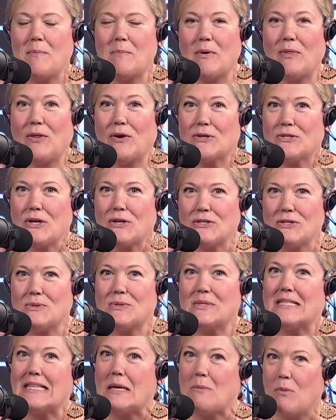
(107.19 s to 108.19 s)
but there's also
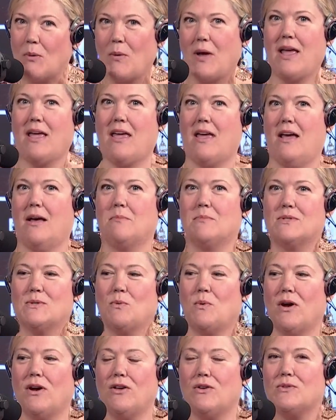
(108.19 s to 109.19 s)
sleepaway camps
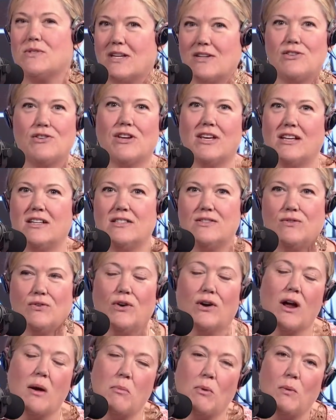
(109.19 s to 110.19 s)
where you send your kids for
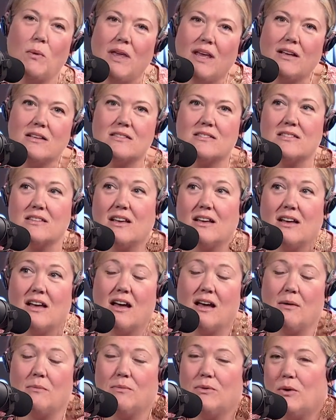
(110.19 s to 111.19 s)
a couple weeks
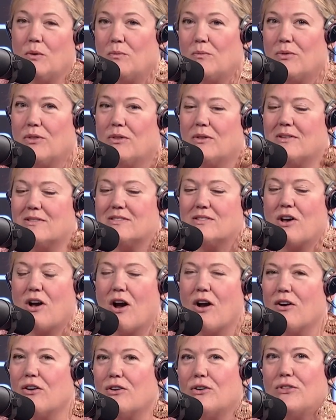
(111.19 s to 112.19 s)
um, the, this
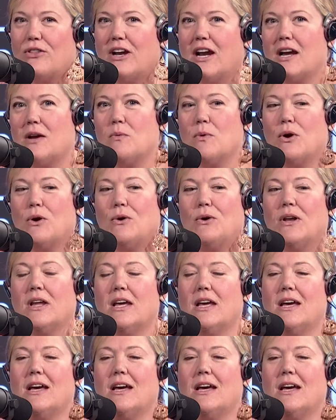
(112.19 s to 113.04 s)
article that i wrote